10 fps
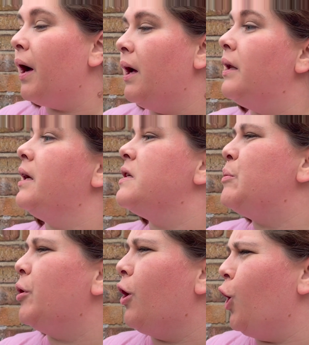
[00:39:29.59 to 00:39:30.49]
I need to
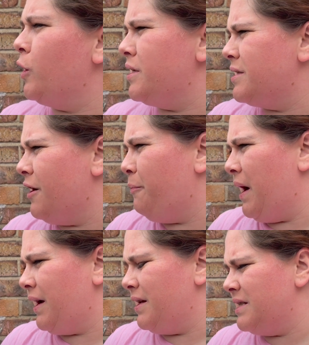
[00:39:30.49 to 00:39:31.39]
put all the stuff
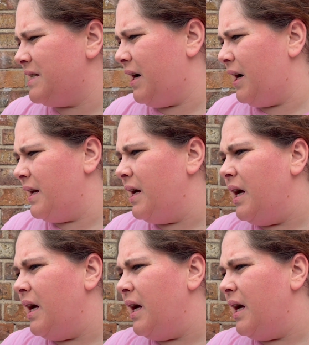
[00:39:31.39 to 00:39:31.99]
back inside.